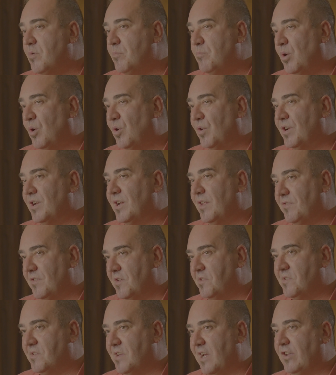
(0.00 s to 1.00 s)
important at
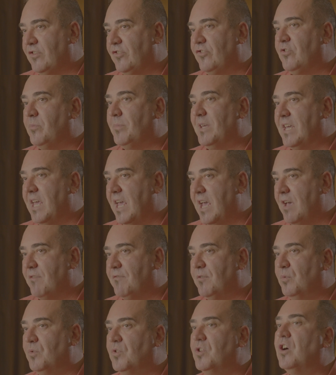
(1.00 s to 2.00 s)
this stage to be
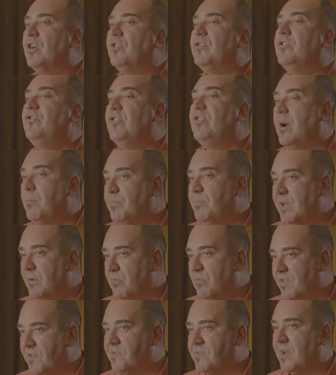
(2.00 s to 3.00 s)
careful not to jump in
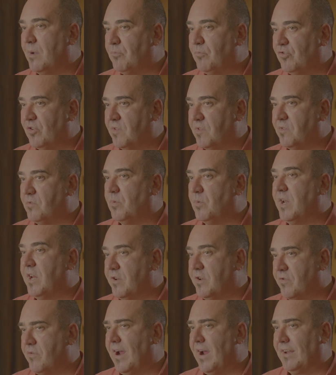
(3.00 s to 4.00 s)
with assumptions when
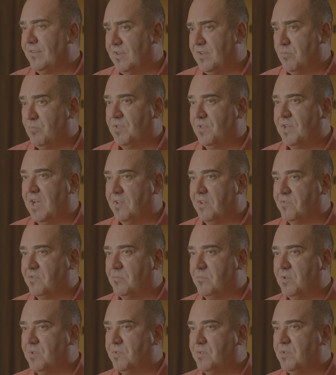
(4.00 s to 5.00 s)
interacting with
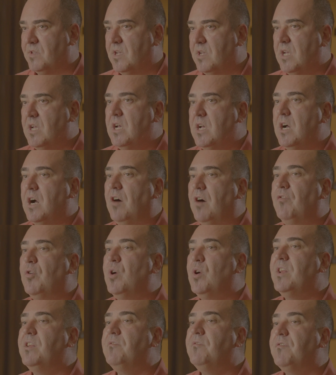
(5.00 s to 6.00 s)
customers.
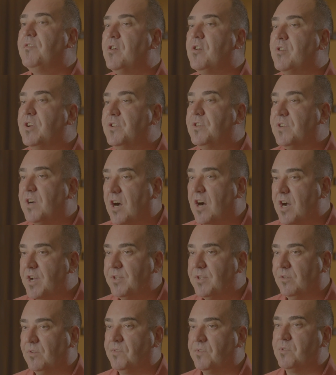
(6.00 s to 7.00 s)
Avoid inferring
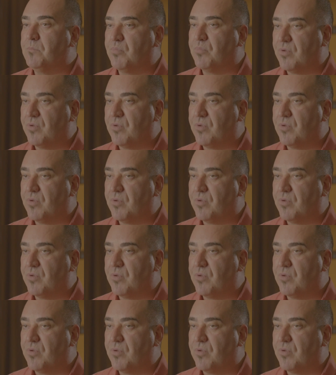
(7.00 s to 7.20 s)
titles and